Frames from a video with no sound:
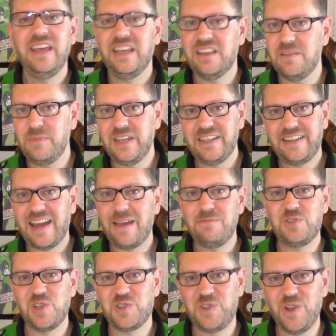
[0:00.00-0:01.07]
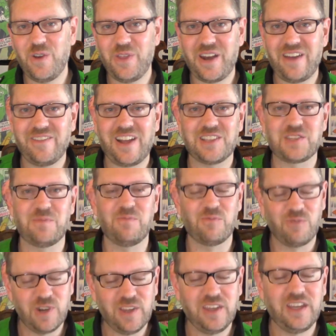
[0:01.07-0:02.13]
In the meantime, just know that I've got some
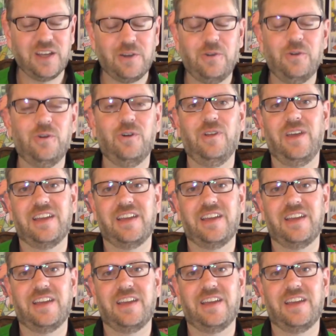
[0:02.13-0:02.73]
really cool,